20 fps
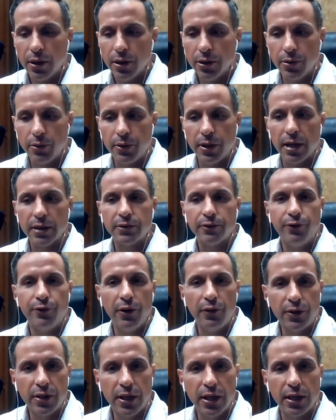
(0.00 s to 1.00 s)

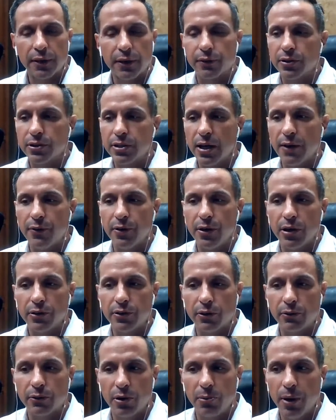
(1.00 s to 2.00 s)
2015, after 7 years
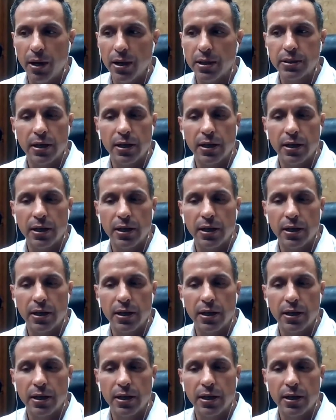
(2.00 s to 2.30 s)
and 3 months,